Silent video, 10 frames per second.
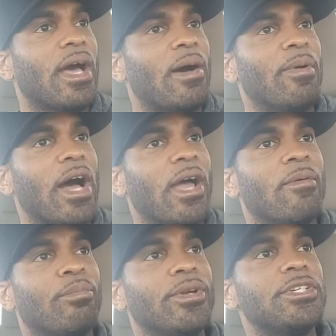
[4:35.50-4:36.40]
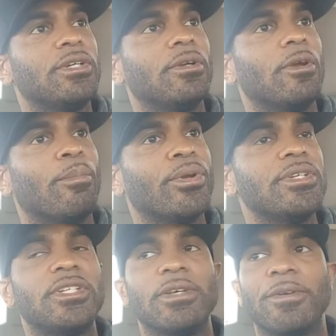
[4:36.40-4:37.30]
I'm I'm
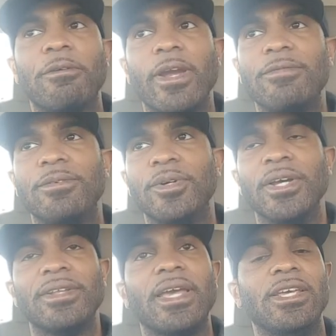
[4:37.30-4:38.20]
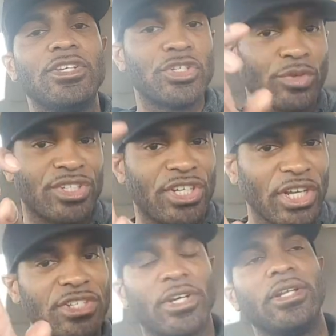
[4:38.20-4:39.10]
appreciative and grateful that he
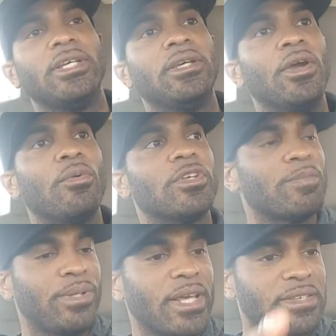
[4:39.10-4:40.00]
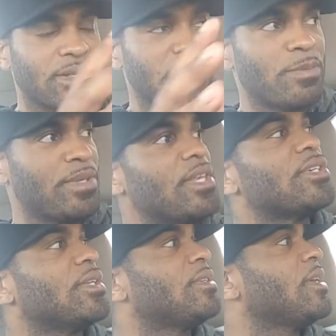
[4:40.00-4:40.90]
strategically was placed in these
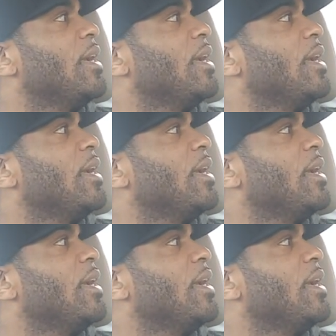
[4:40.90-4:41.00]
positions